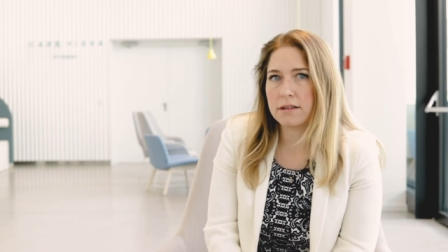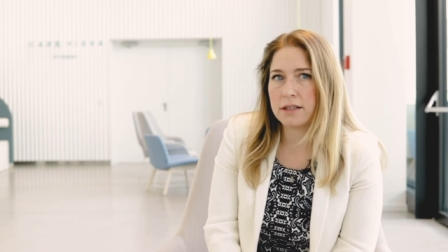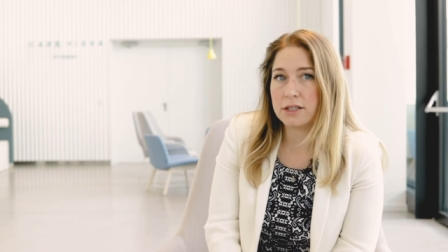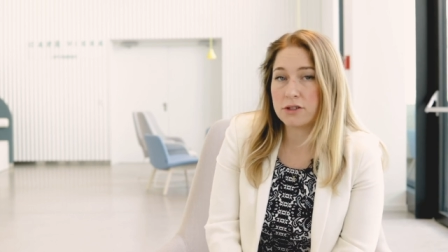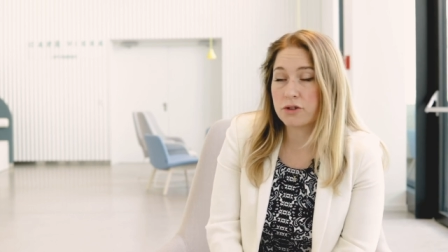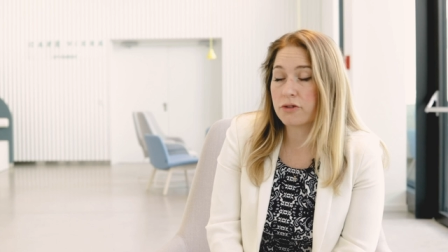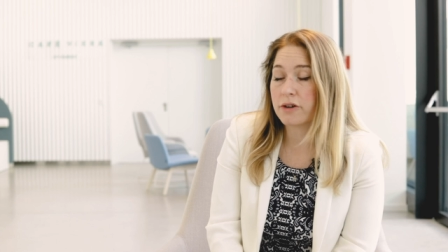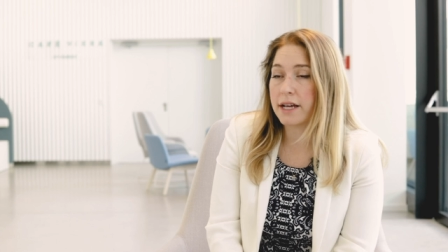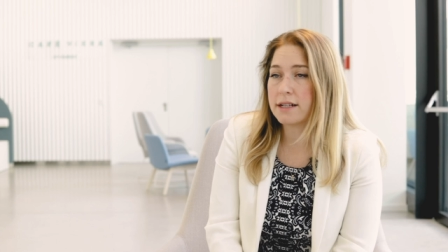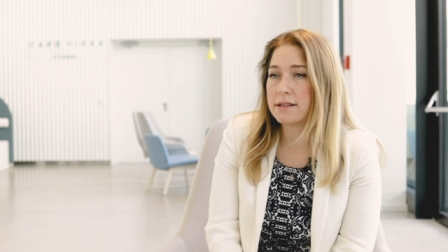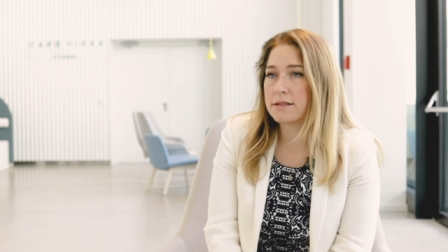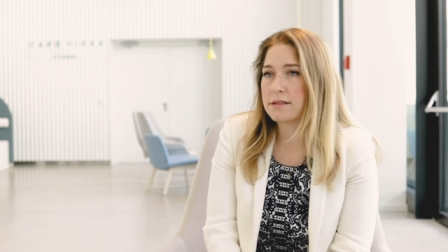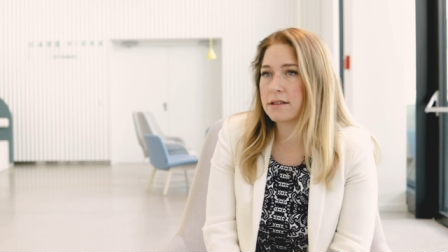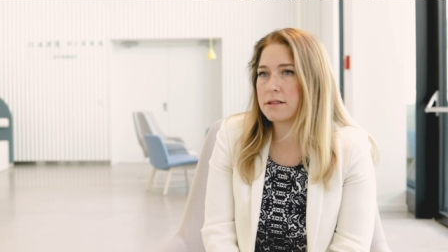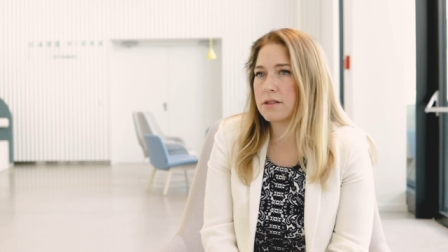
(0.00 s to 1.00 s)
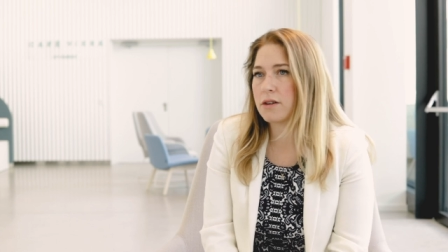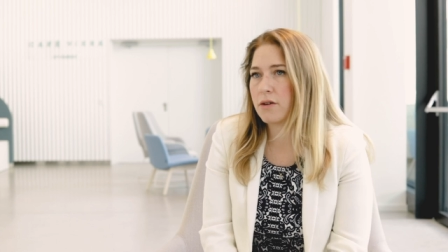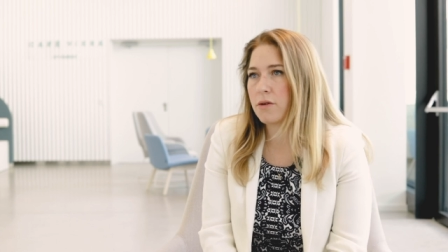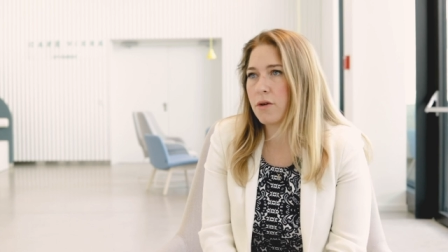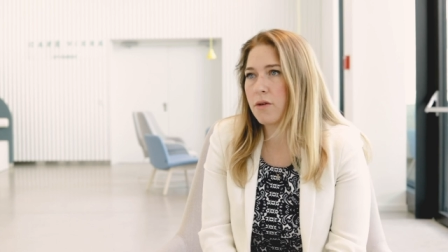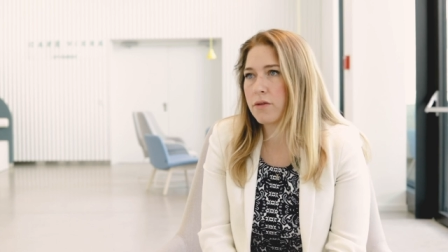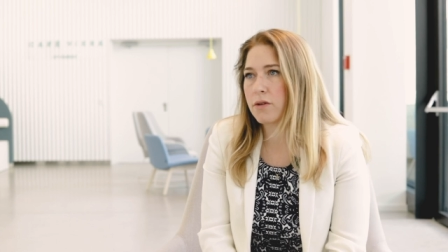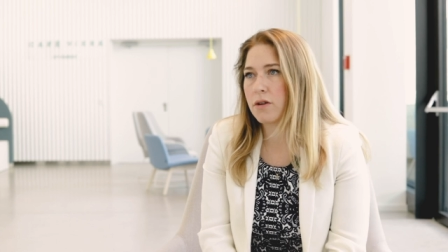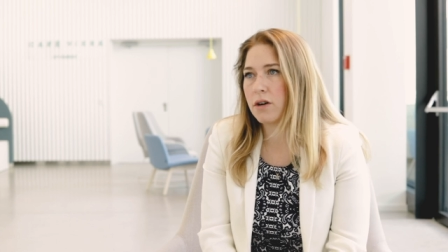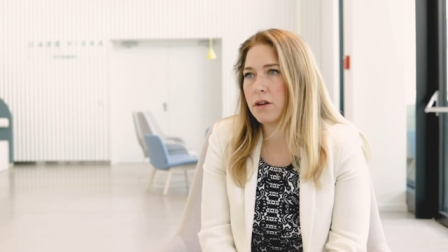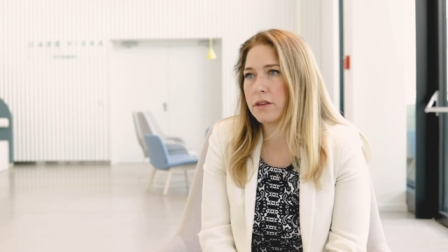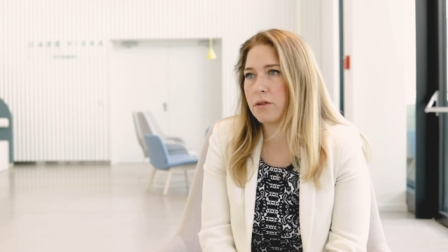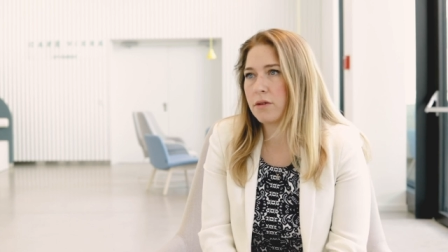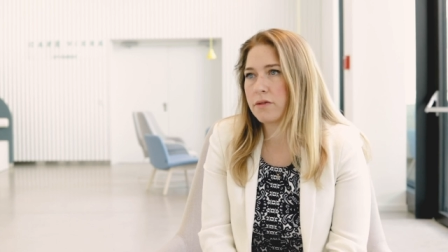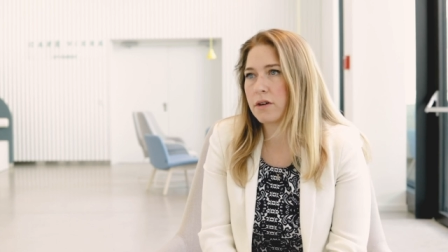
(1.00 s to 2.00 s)
these traits. And so
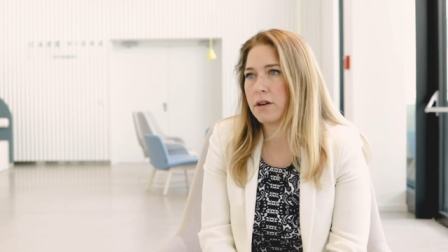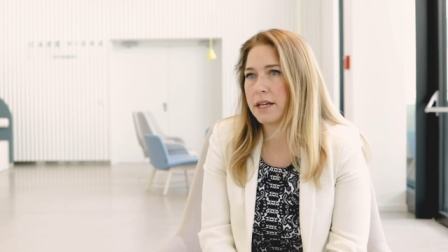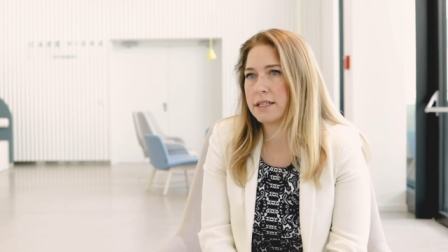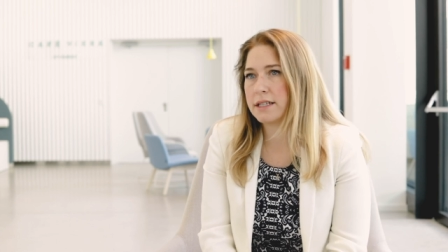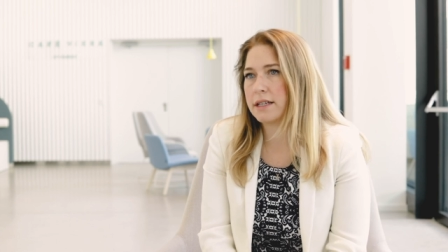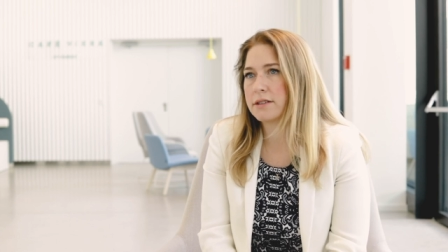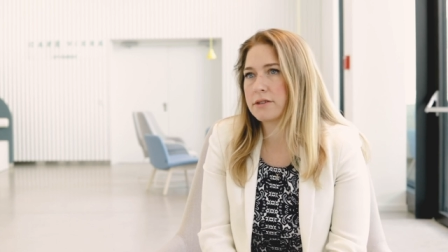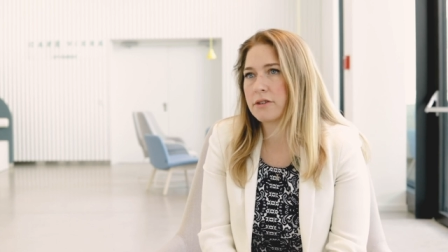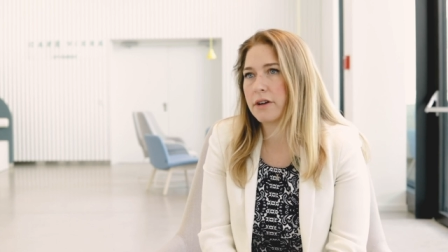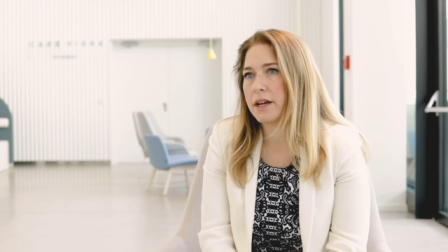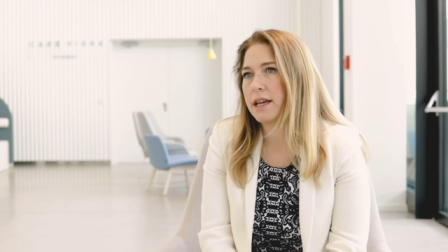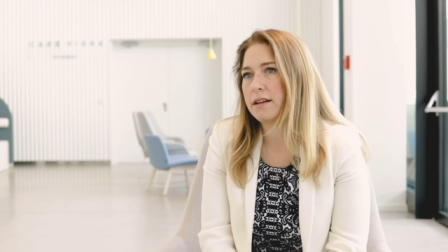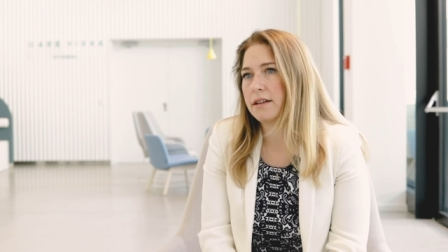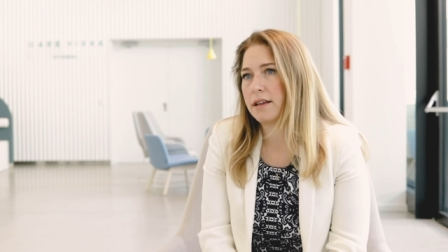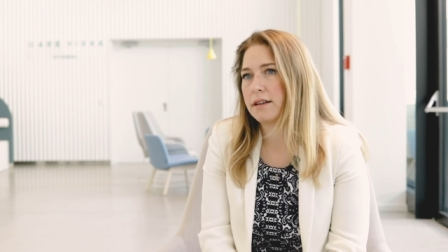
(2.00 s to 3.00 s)
overall, the overall idea is great.